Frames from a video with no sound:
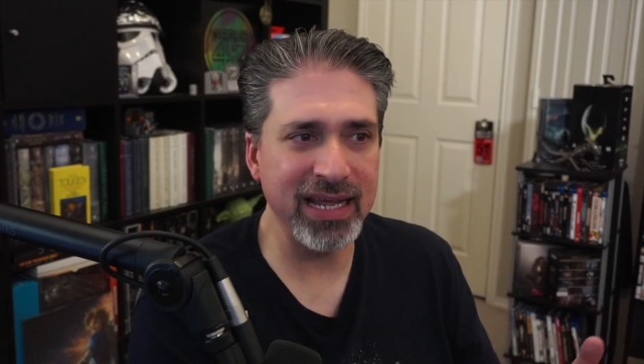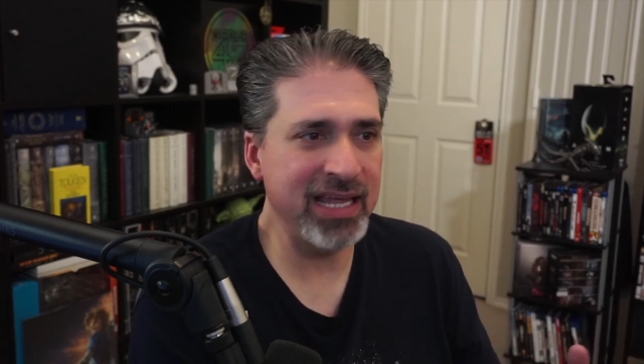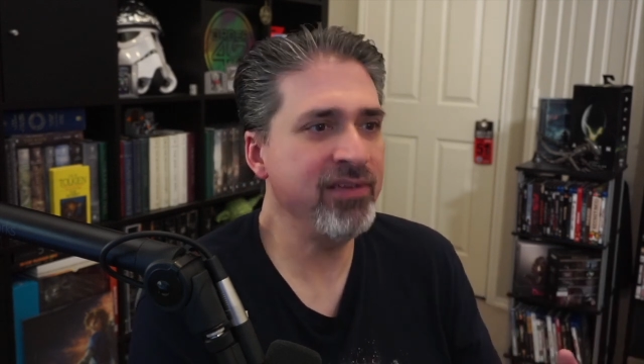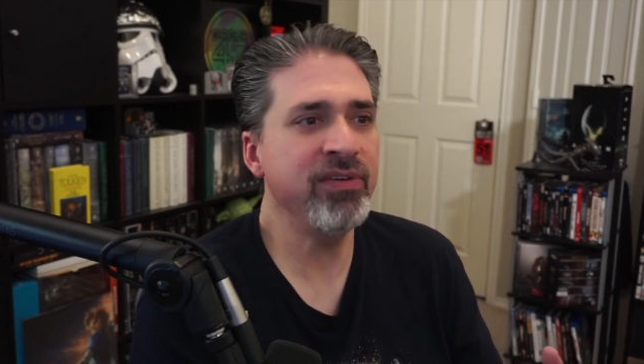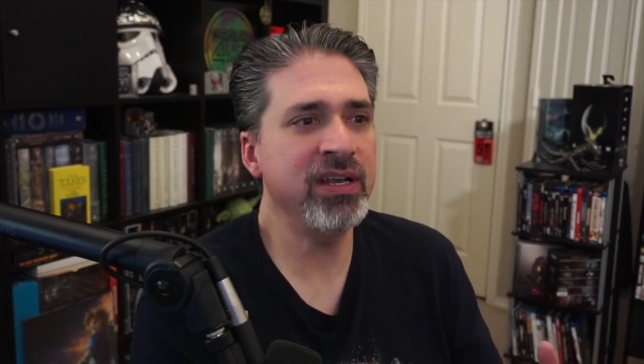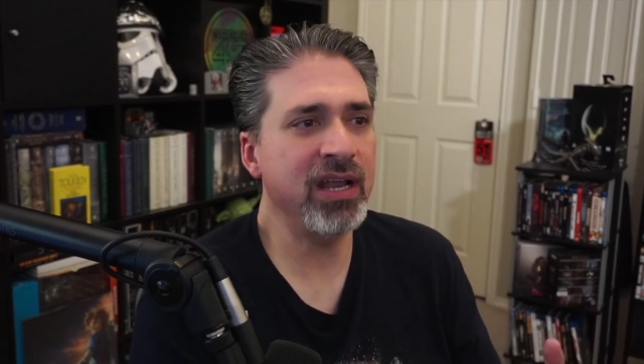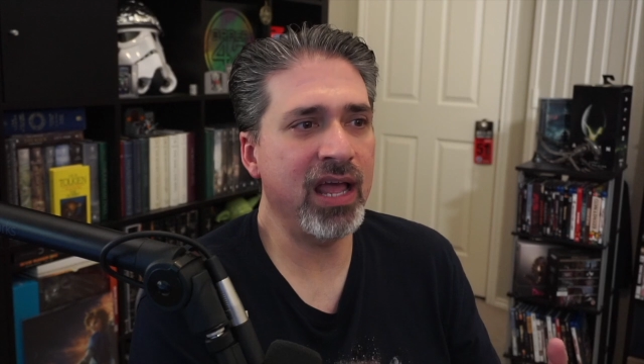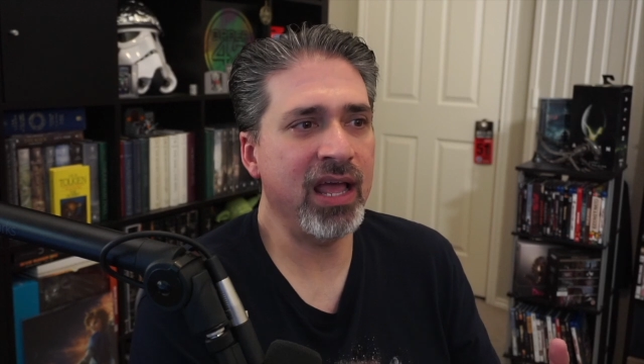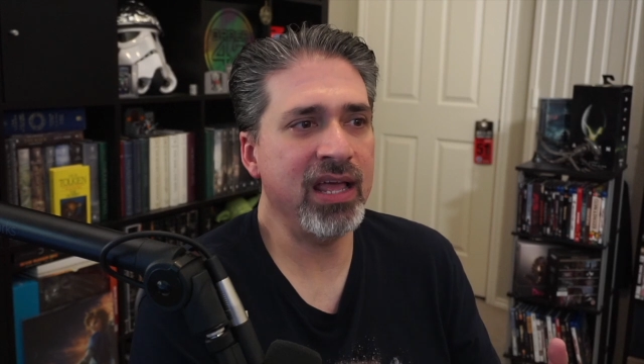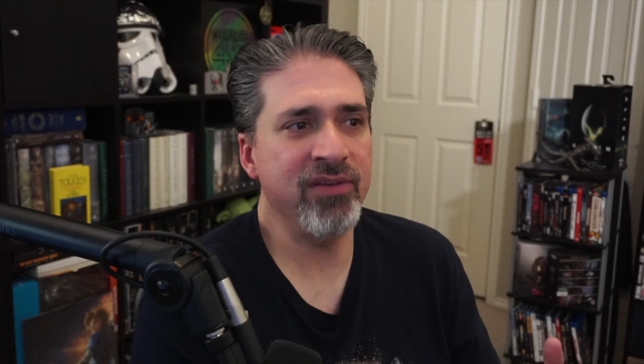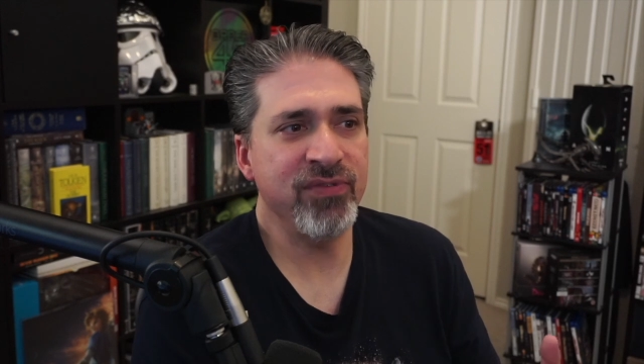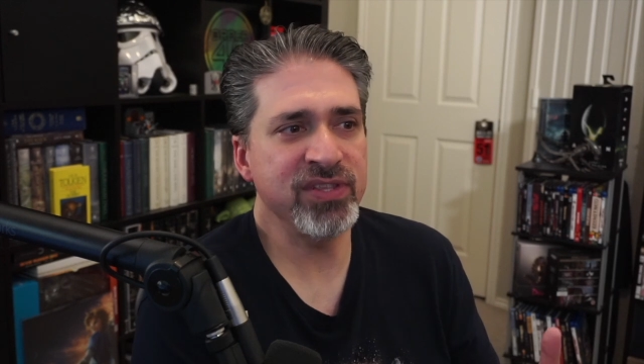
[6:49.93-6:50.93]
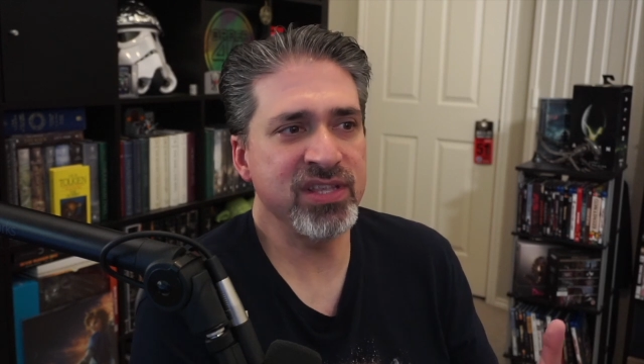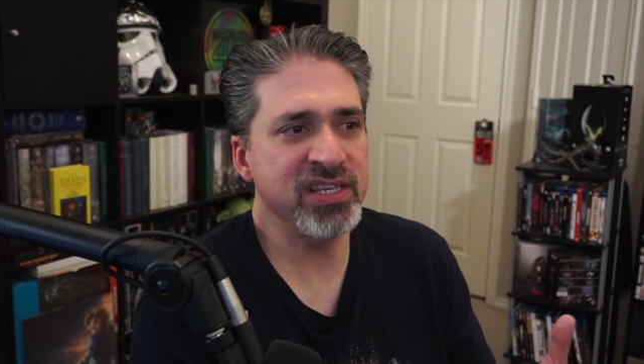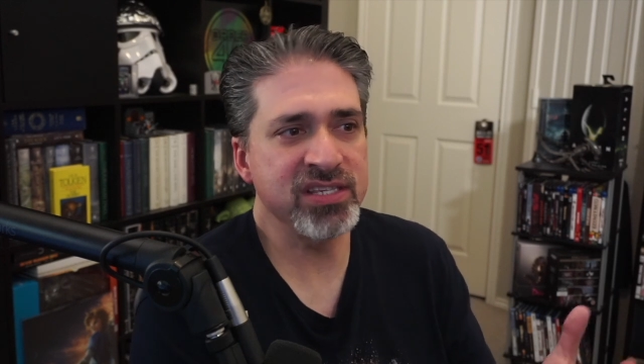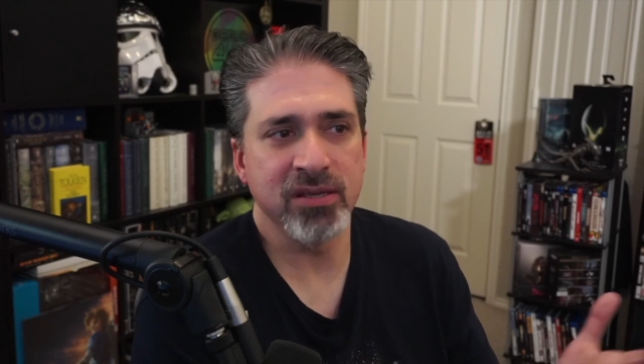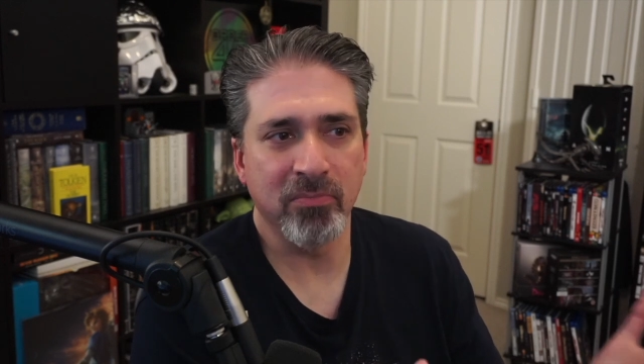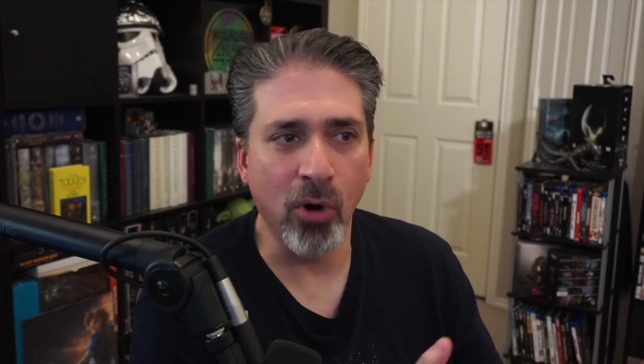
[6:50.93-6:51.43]
even if
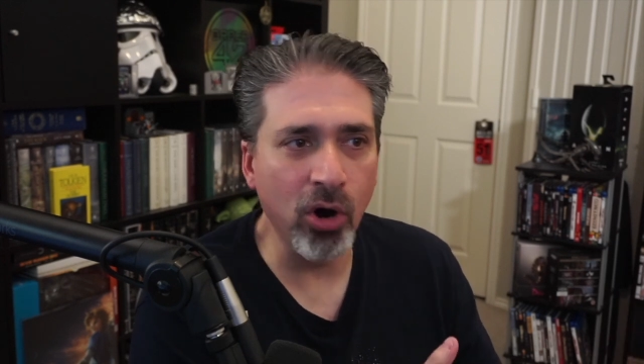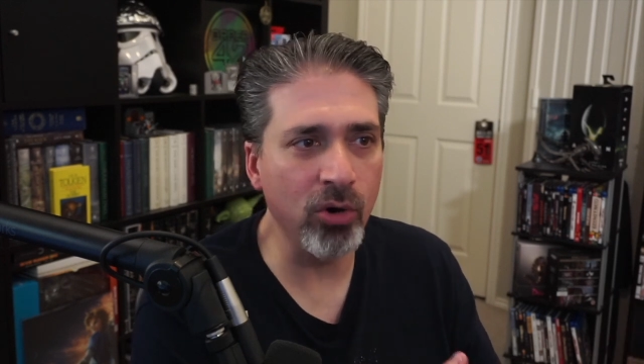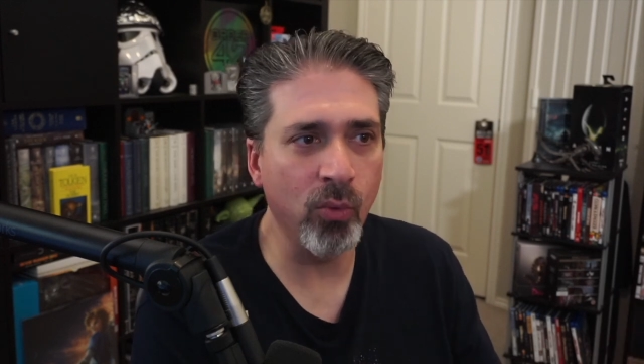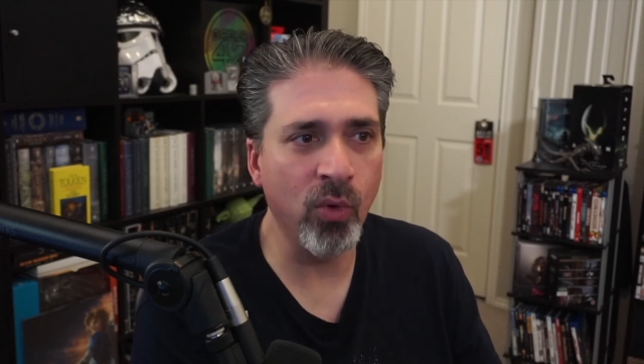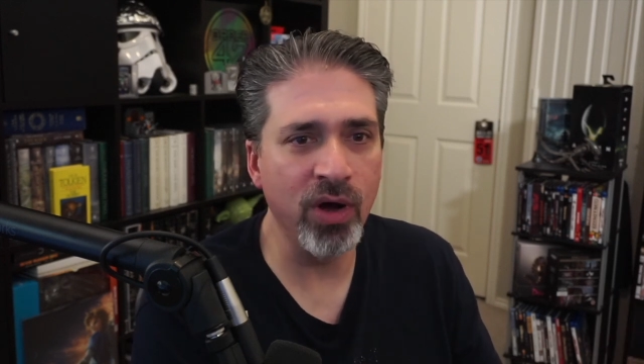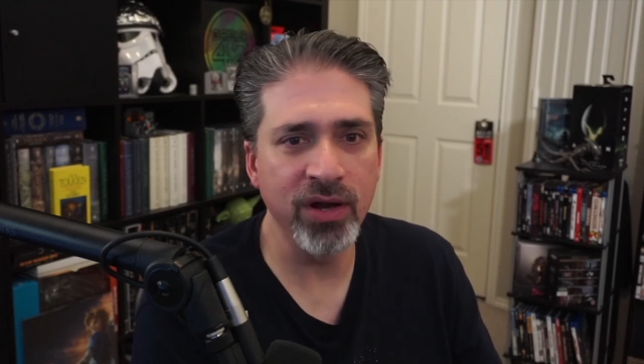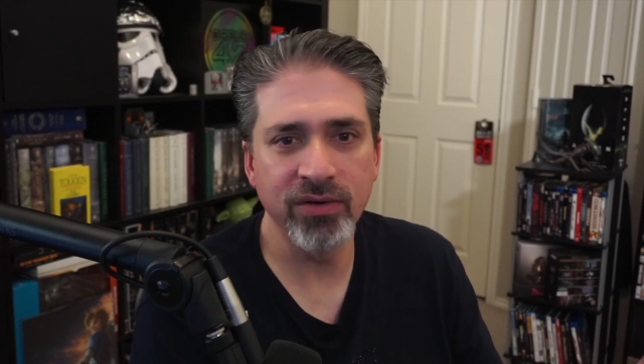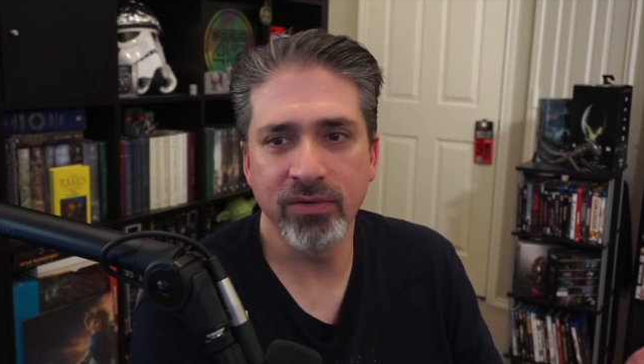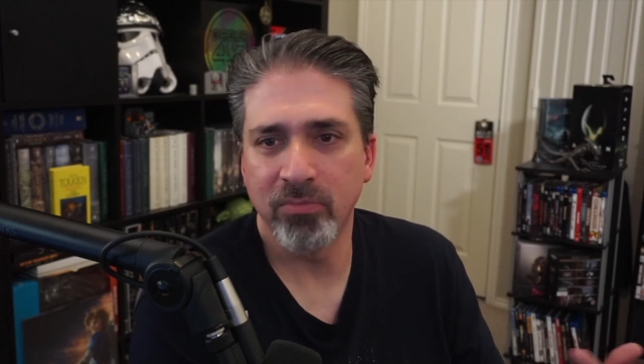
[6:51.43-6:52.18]
this is a part one,